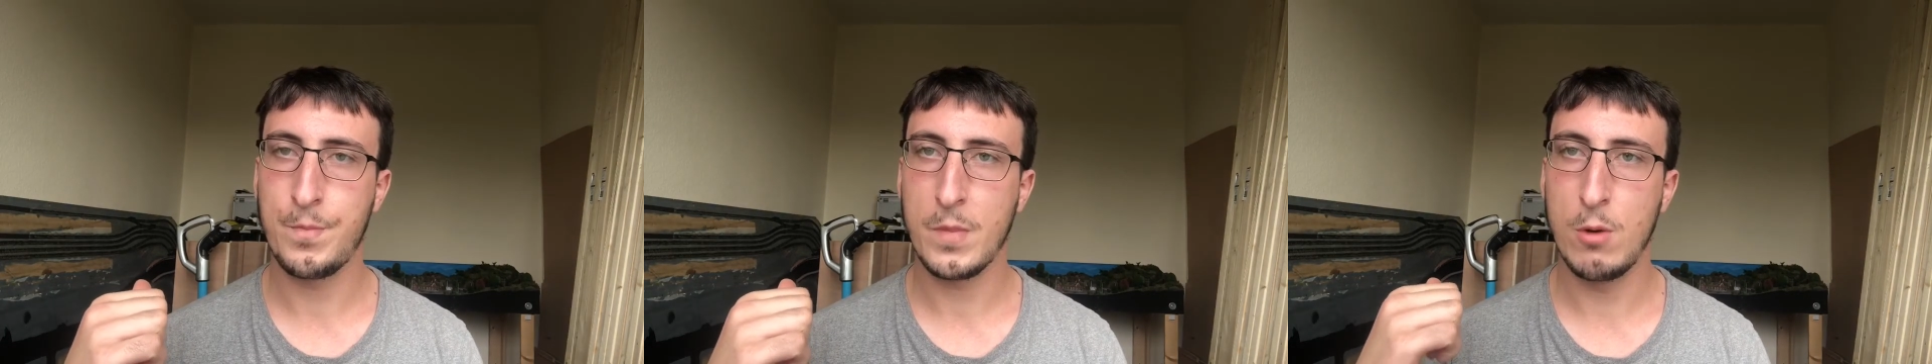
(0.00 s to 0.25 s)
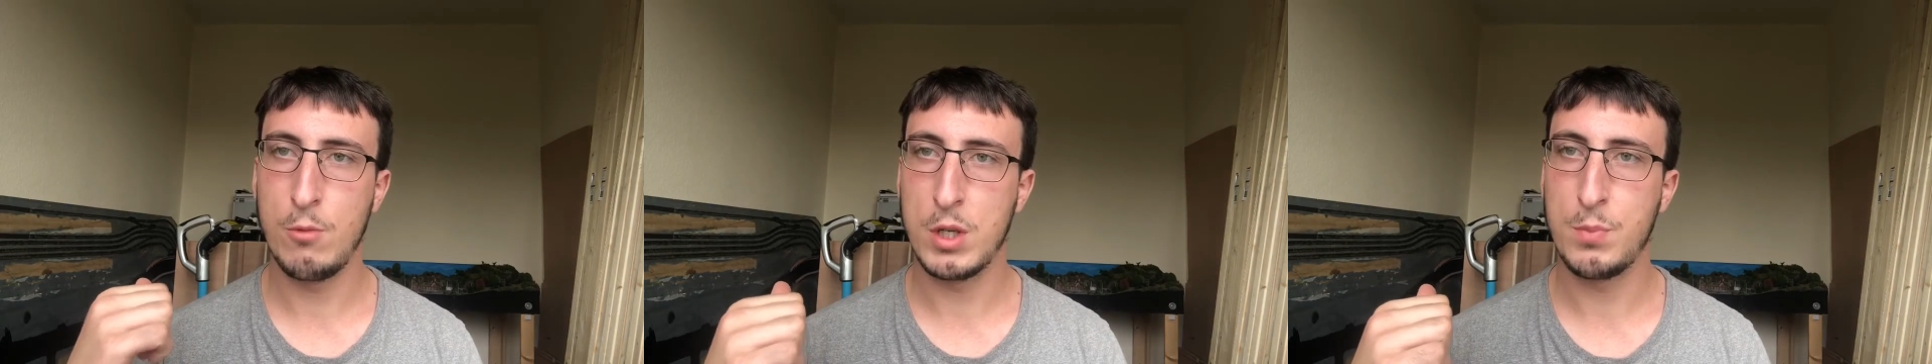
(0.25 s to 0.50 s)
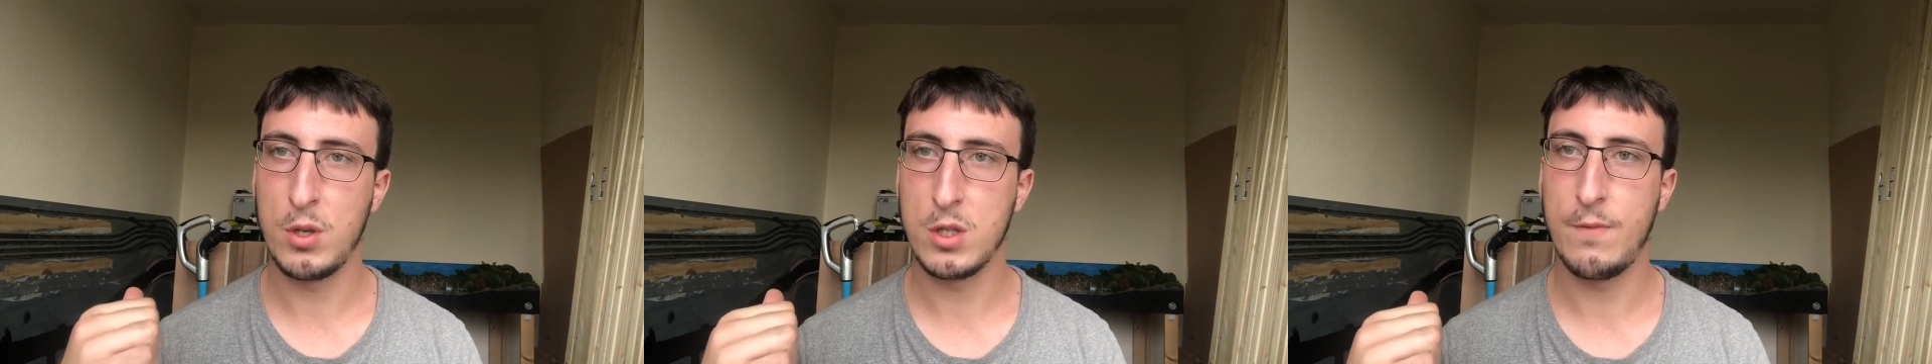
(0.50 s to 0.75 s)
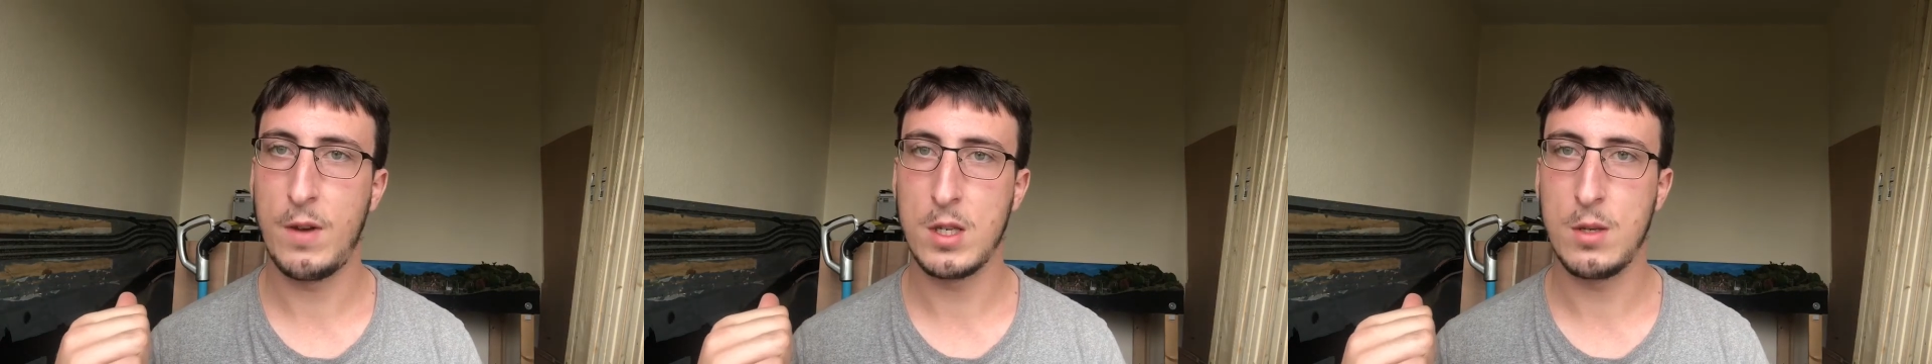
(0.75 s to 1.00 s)
response I've
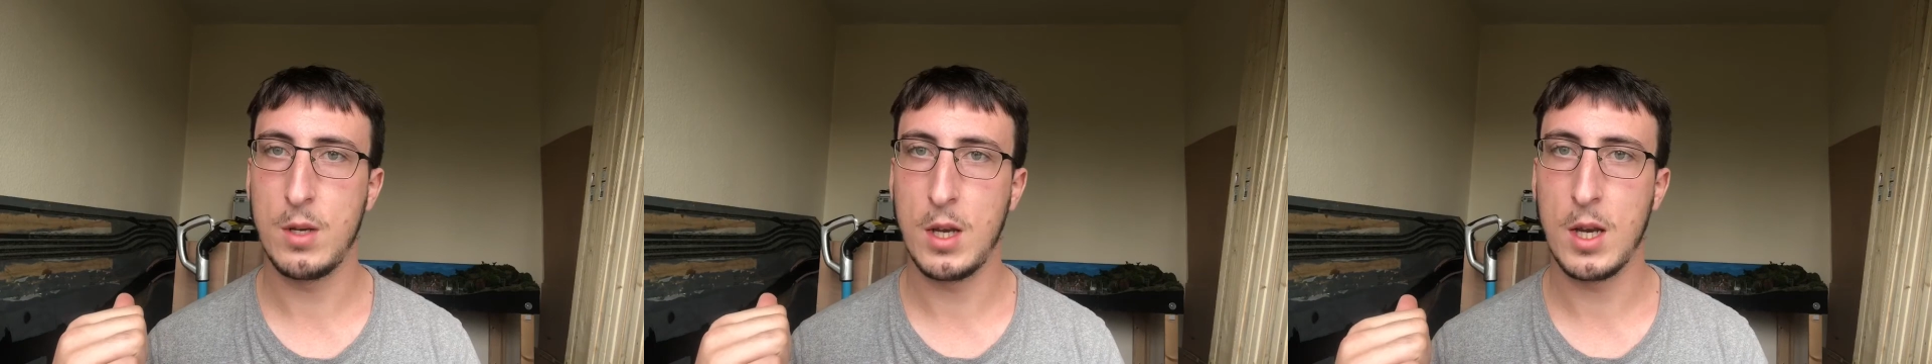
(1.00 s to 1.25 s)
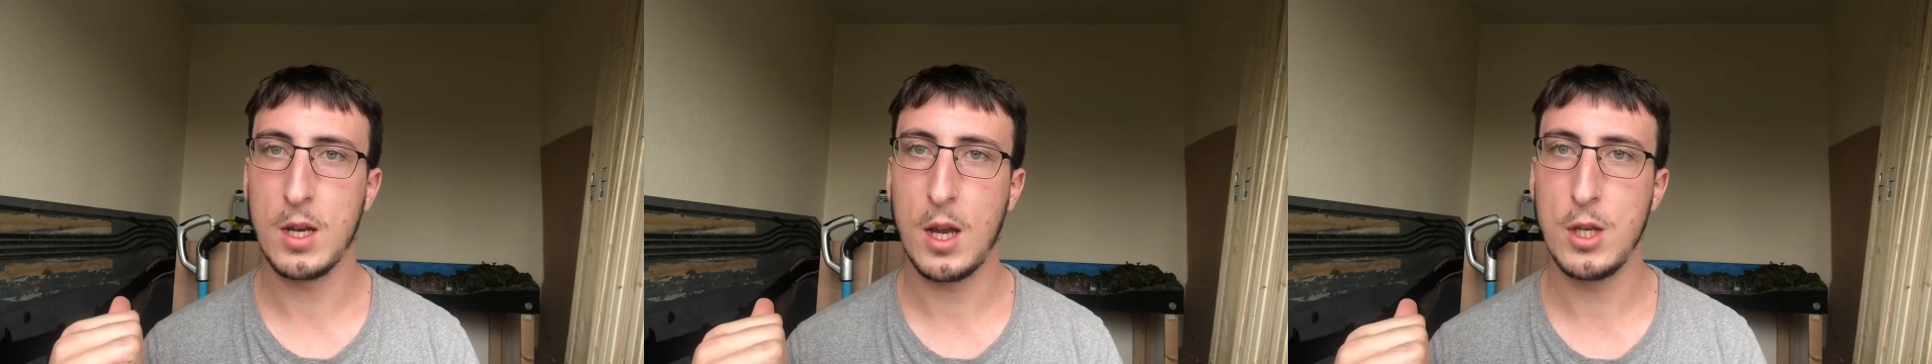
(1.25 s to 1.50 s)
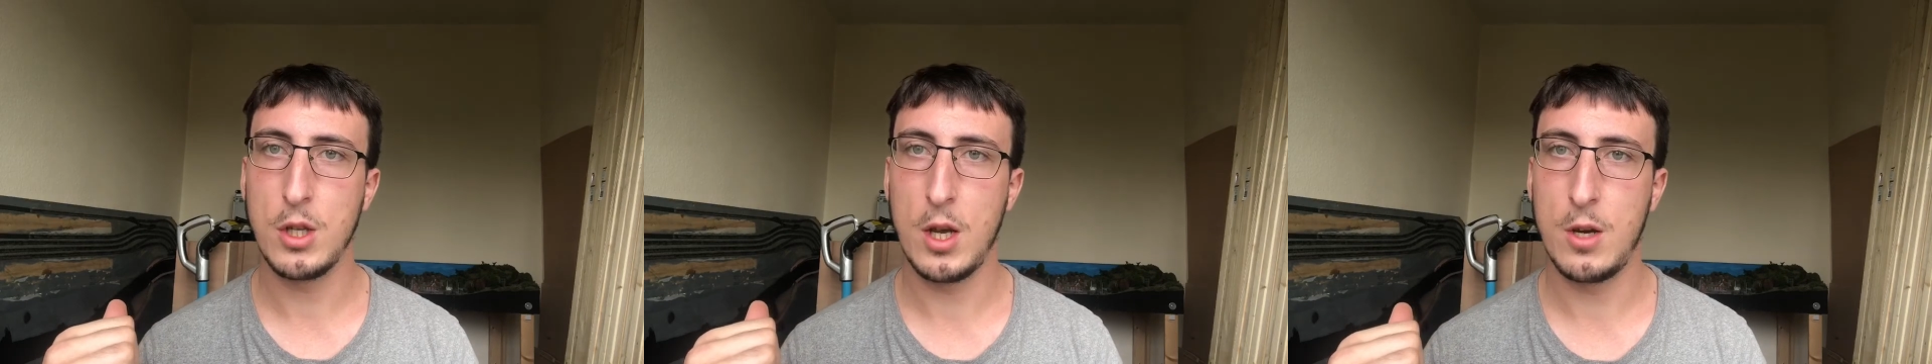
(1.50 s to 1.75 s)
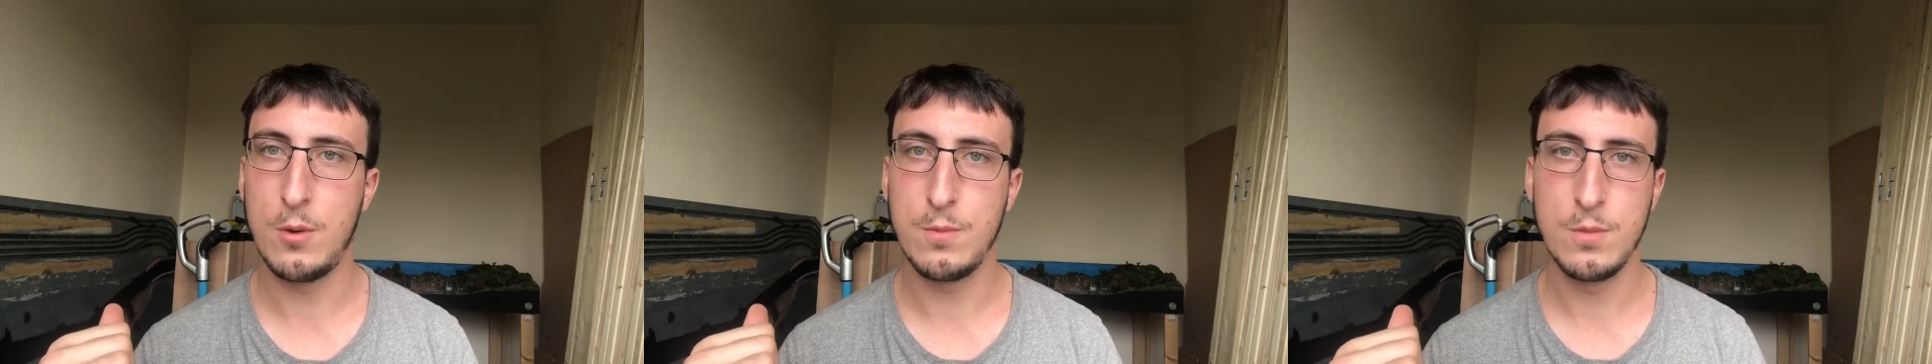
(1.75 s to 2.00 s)
had to the Engage
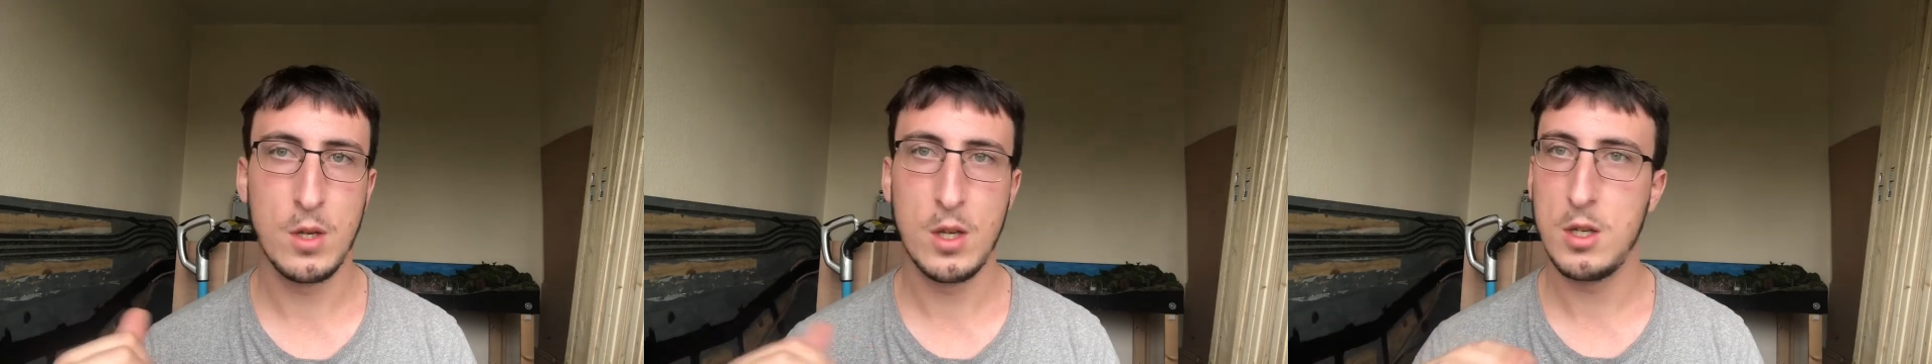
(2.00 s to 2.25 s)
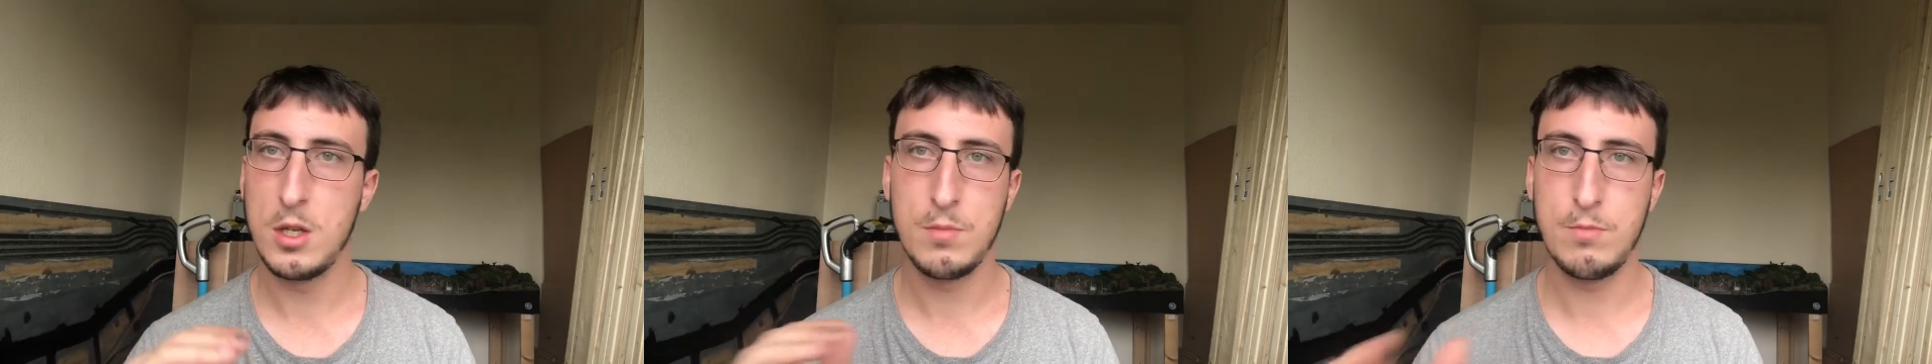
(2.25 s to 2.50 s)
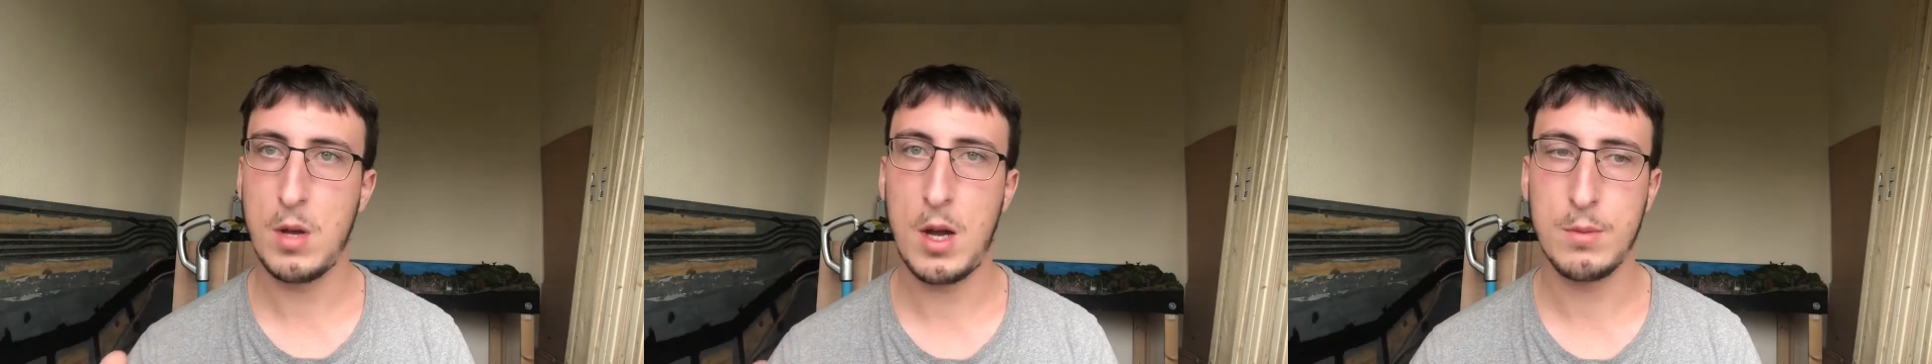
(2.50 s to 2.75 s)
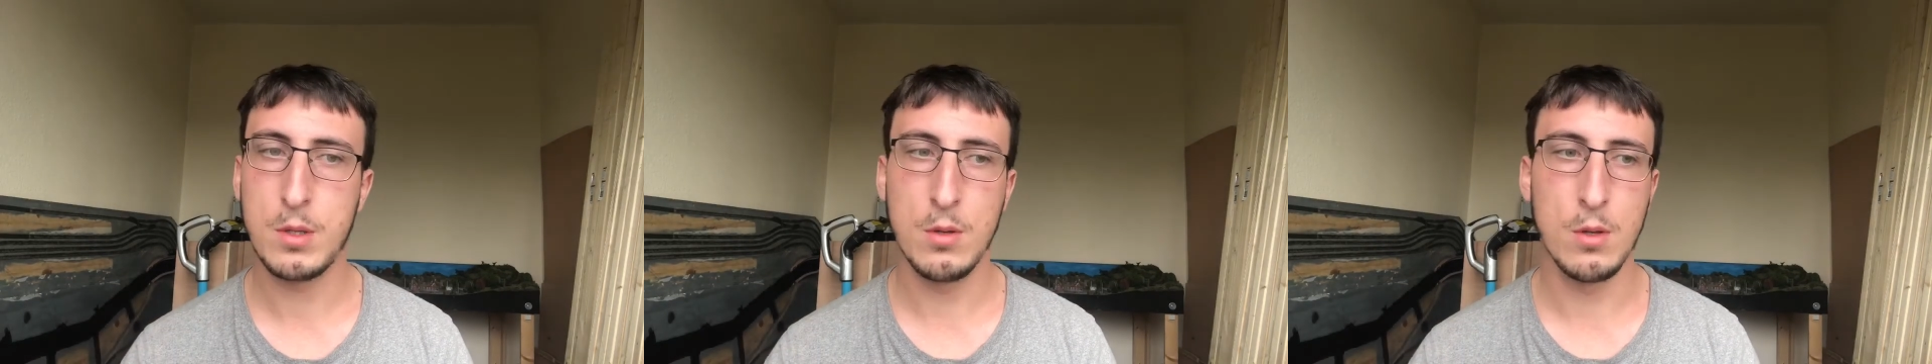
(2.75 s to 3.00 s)
layout,
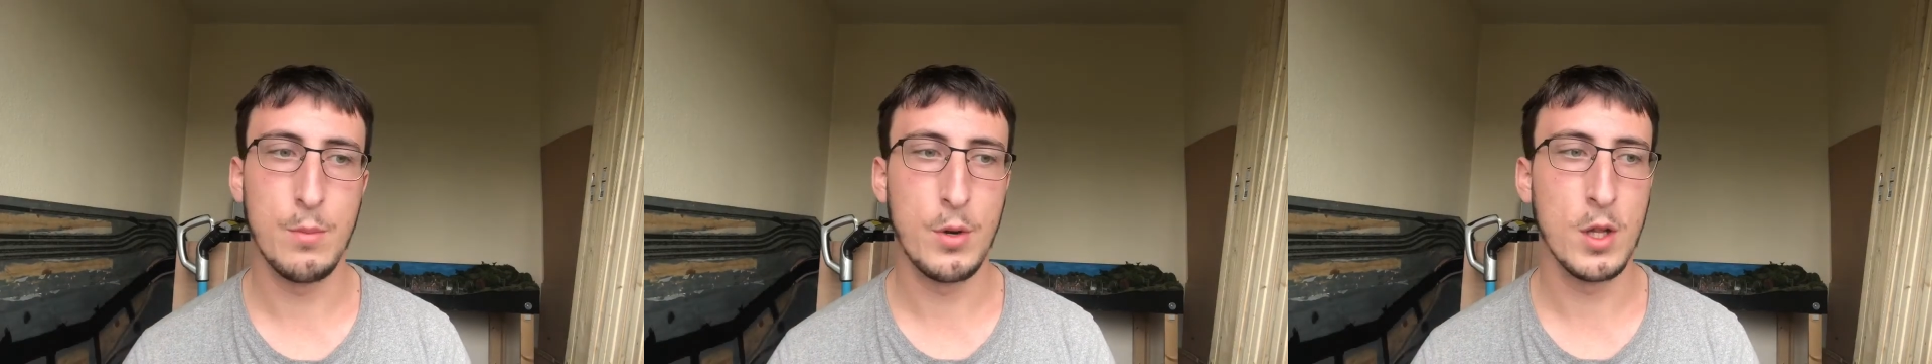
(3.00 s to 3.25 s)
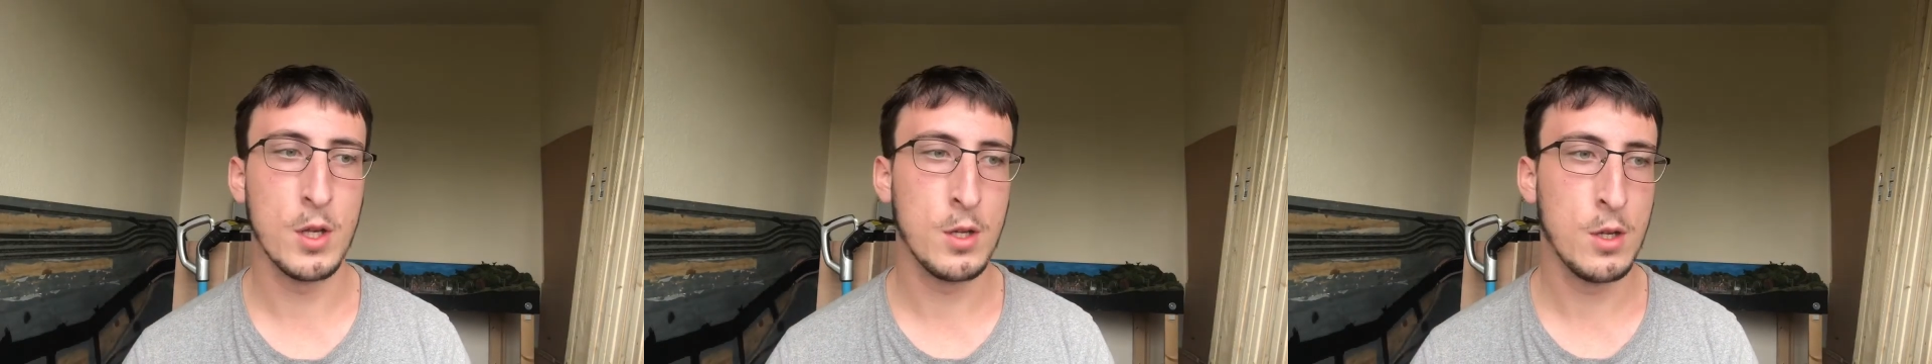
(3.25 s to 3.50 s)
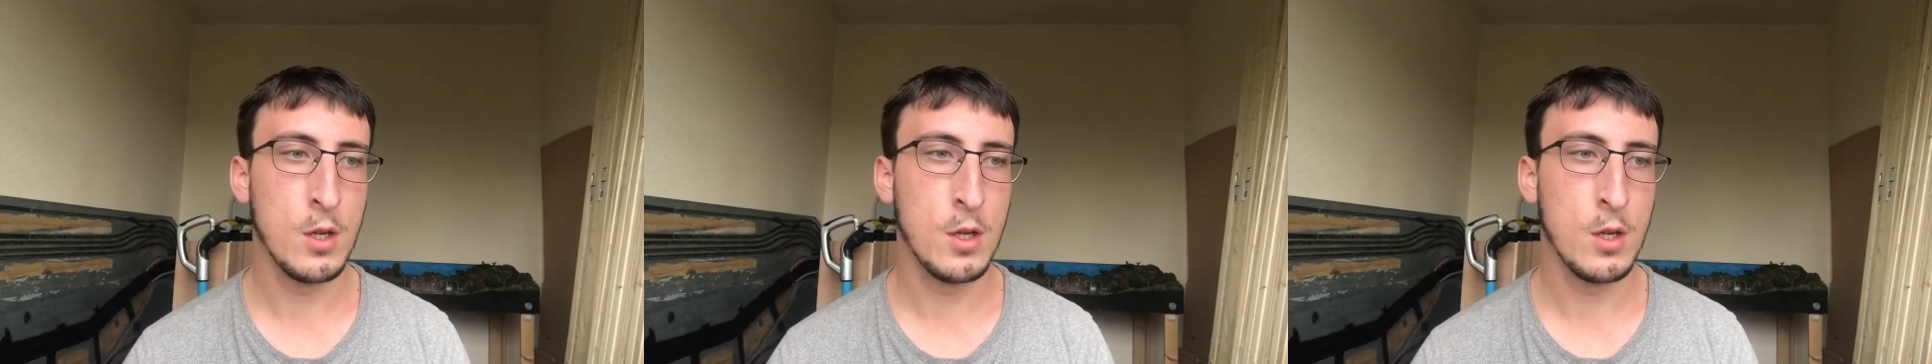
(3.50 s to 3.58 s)
absolutely brilliant,